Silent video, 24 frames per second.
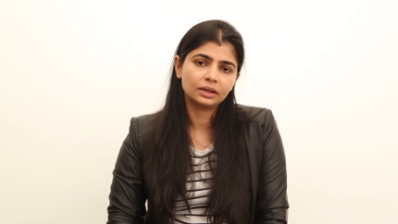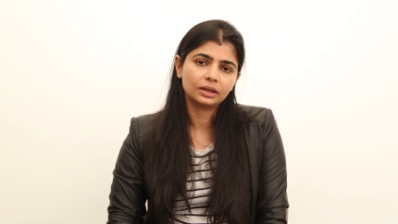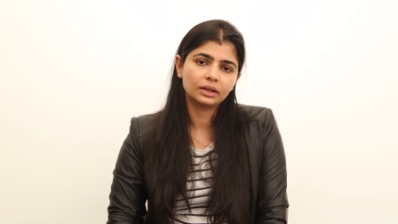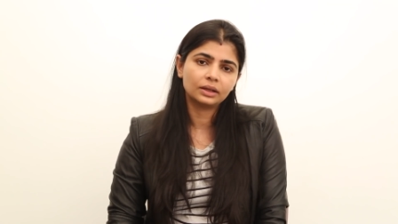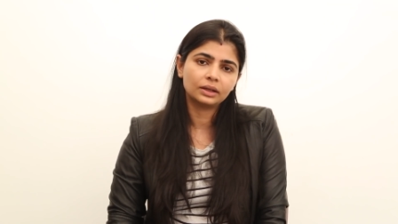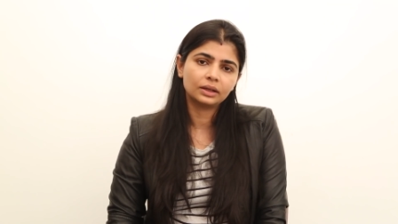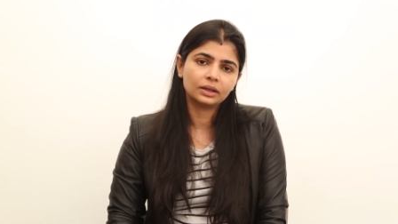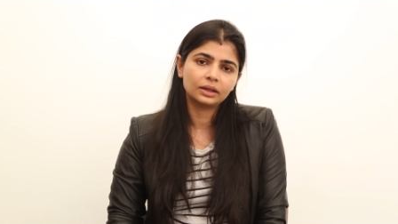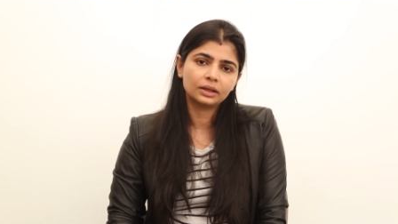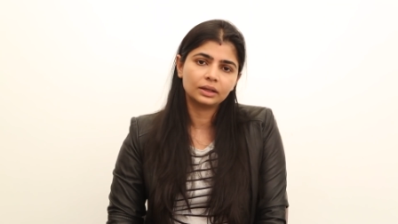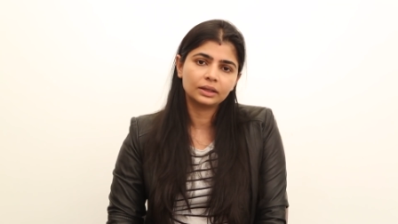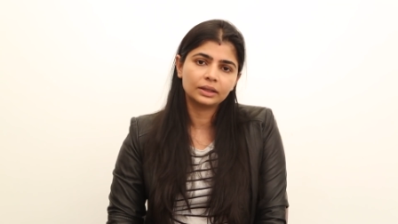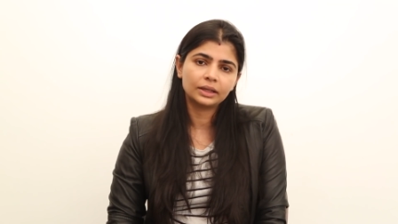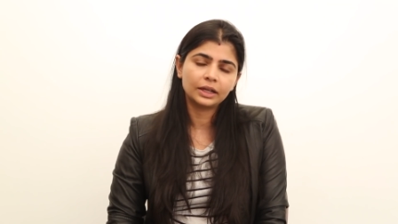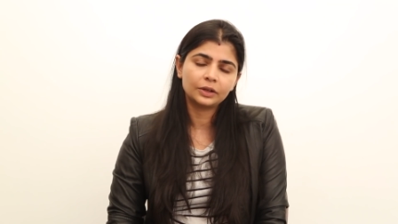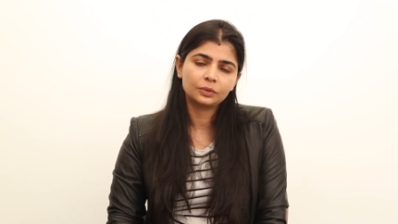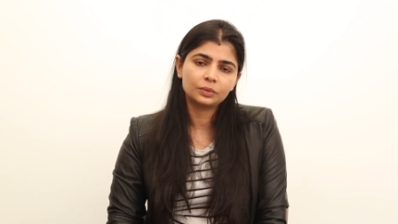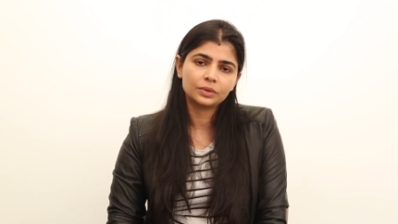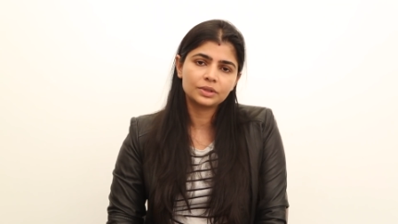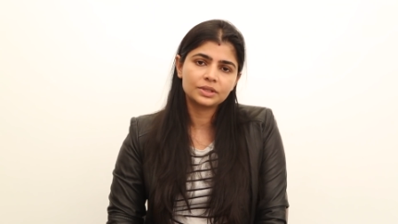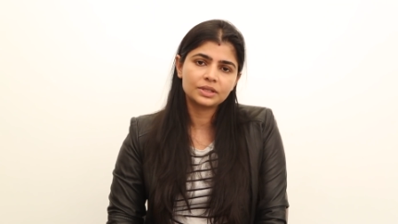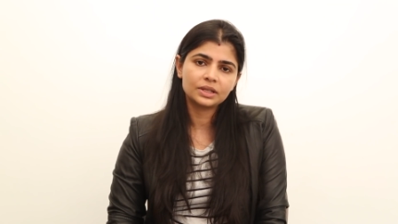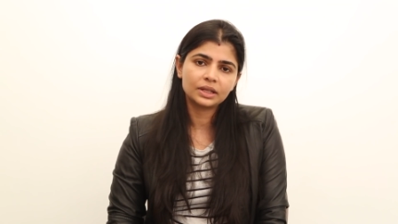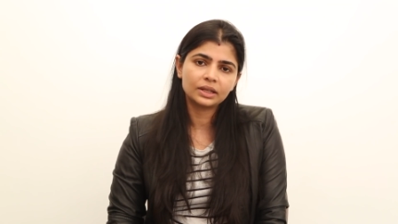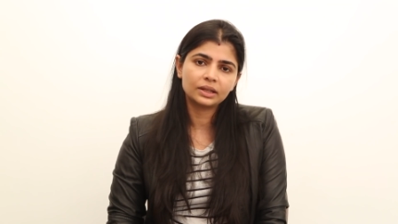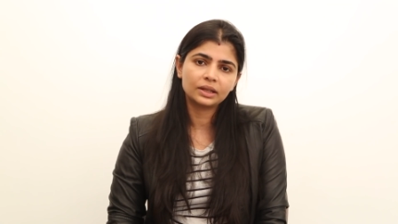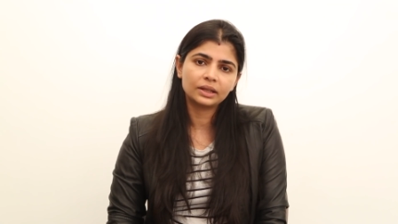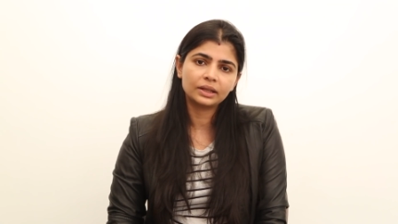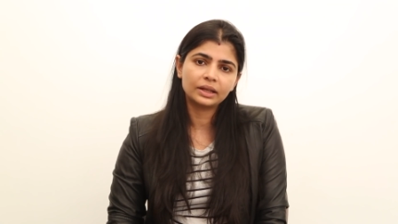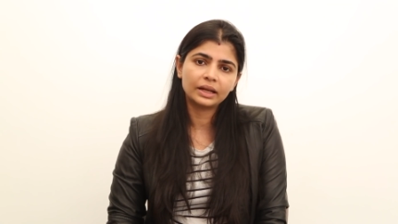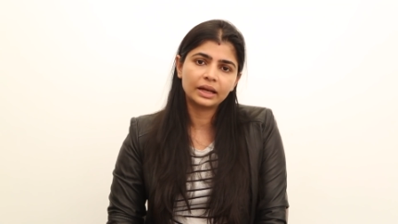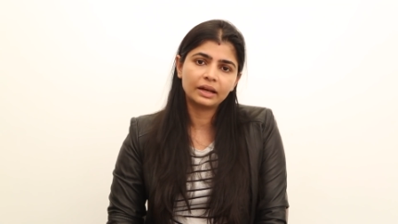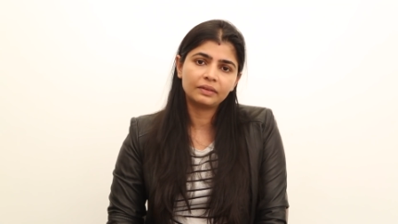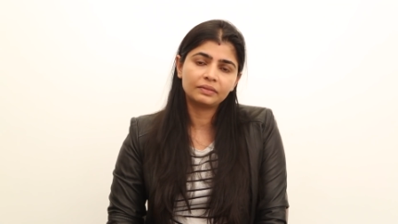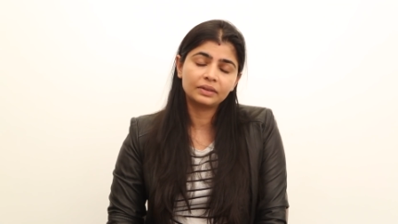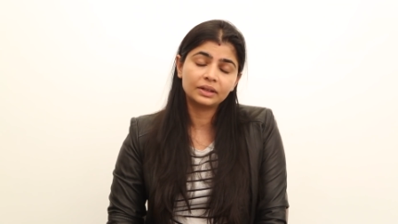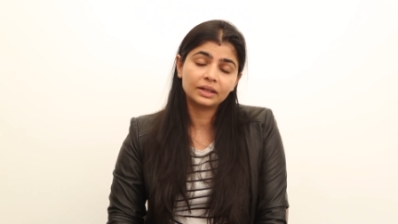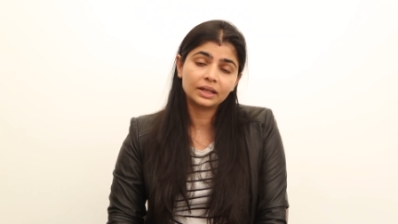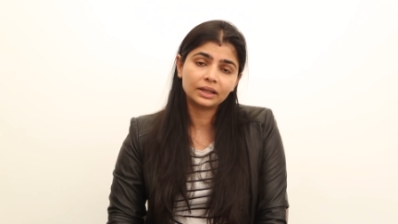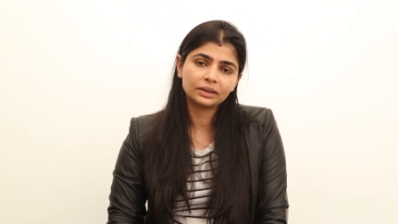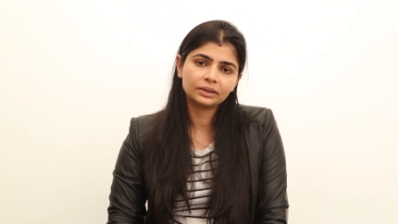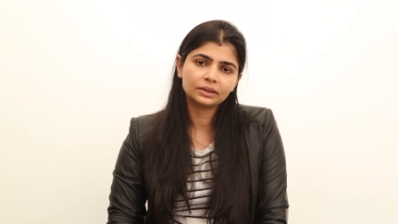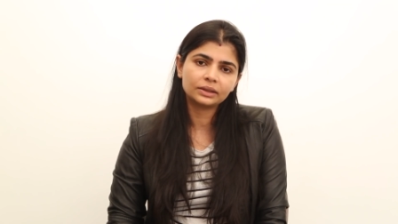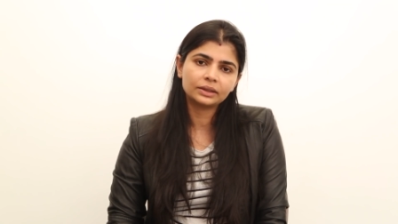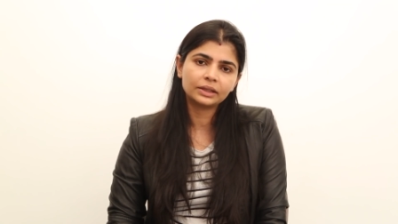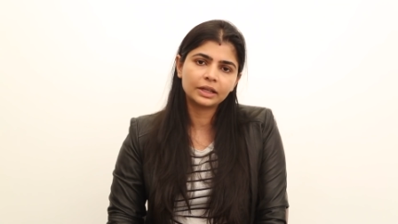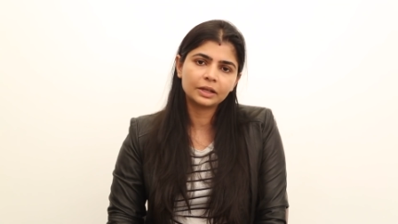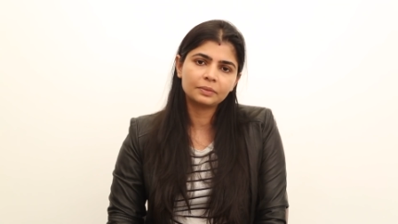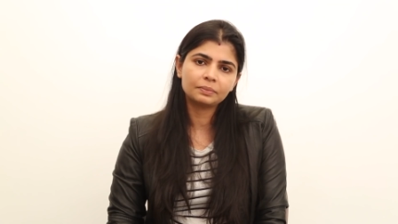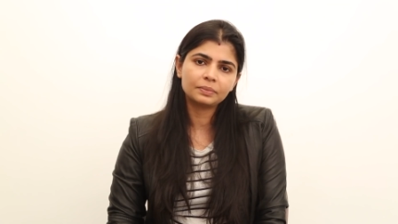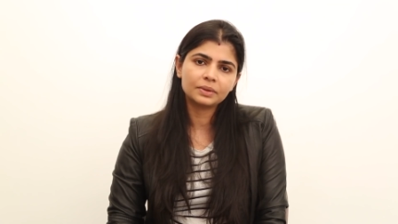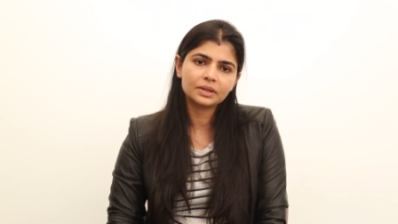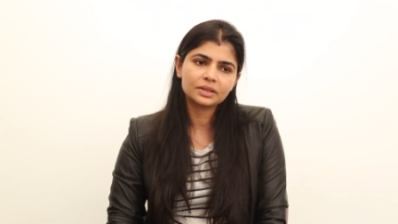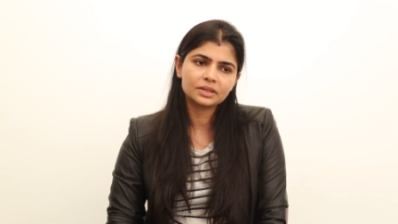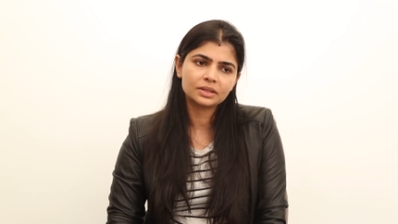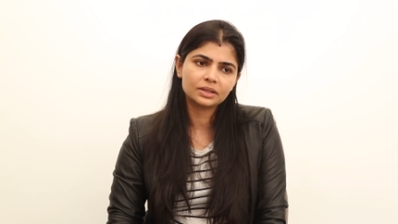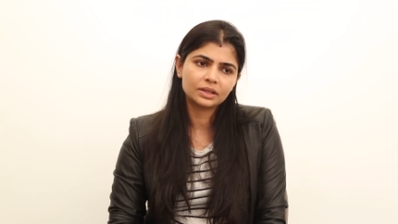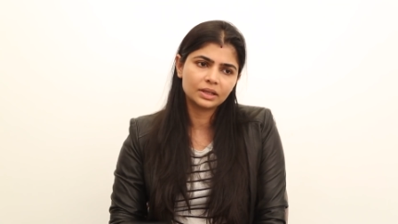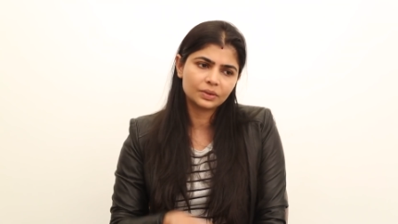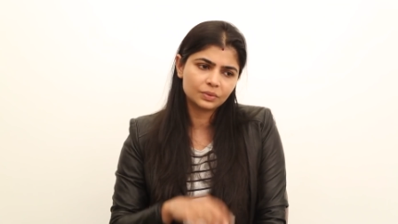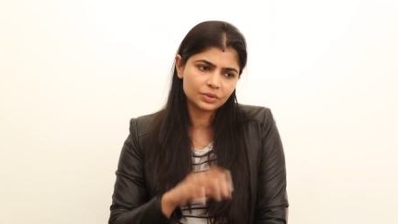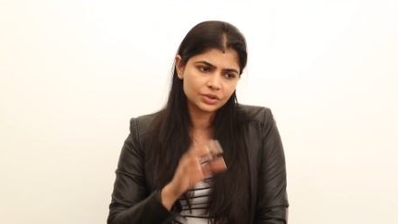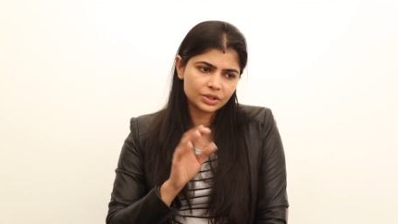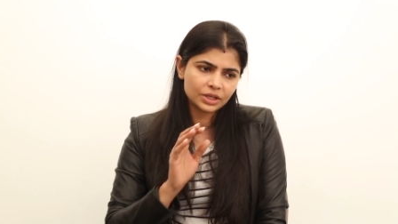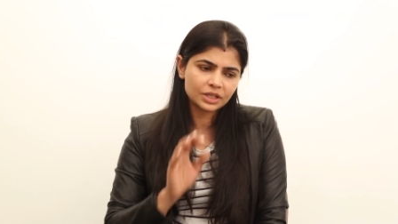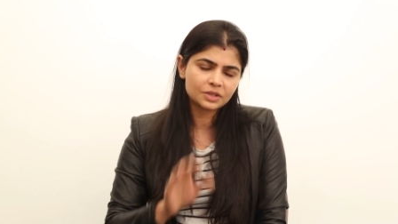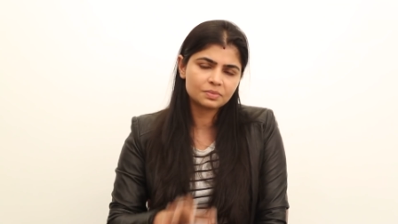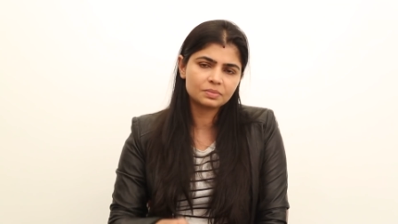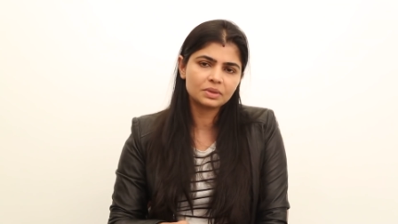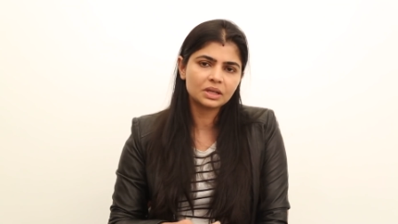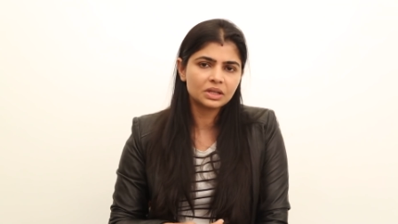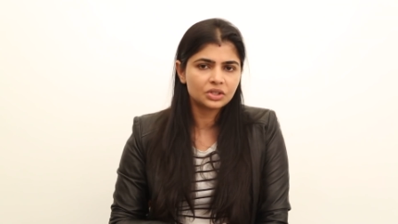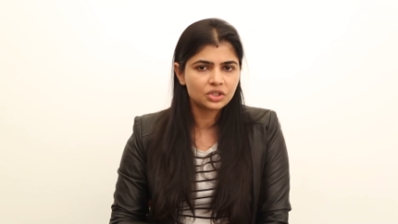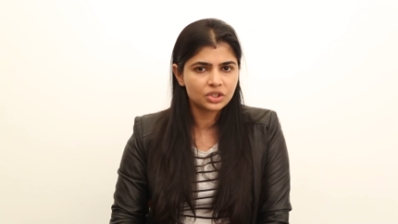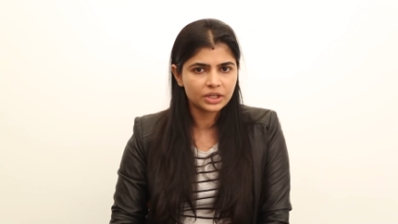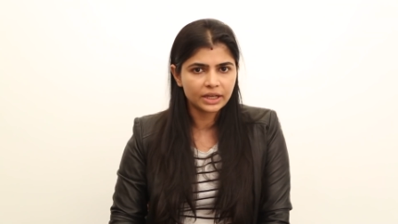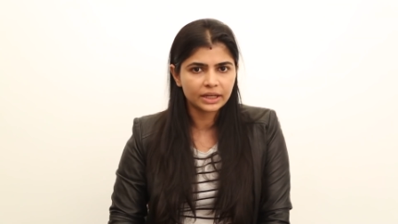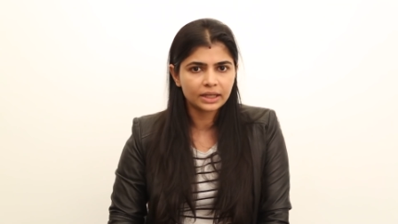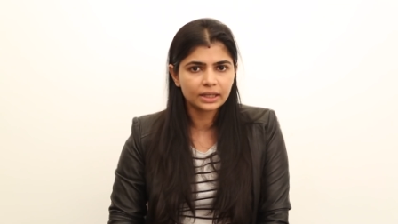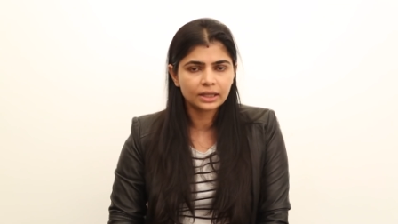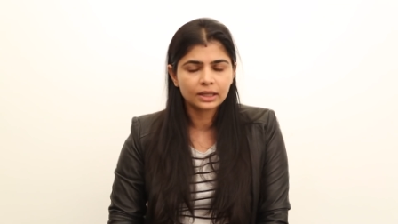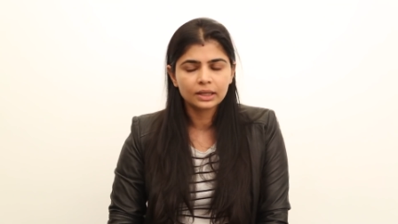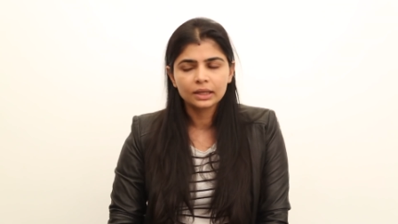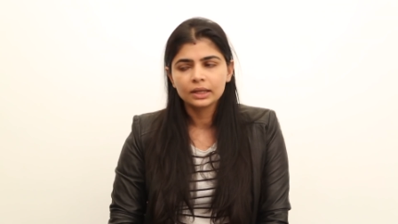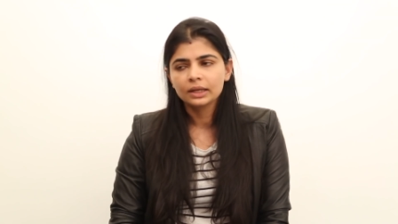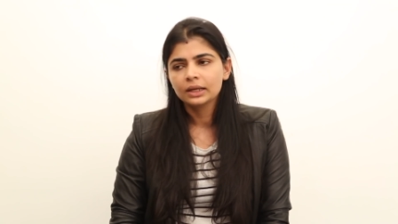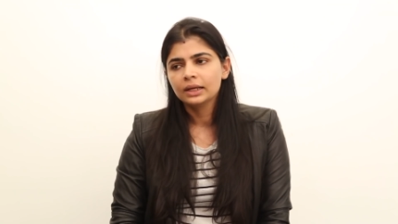uh, that would say that they have deducted 10 percent there would just be a check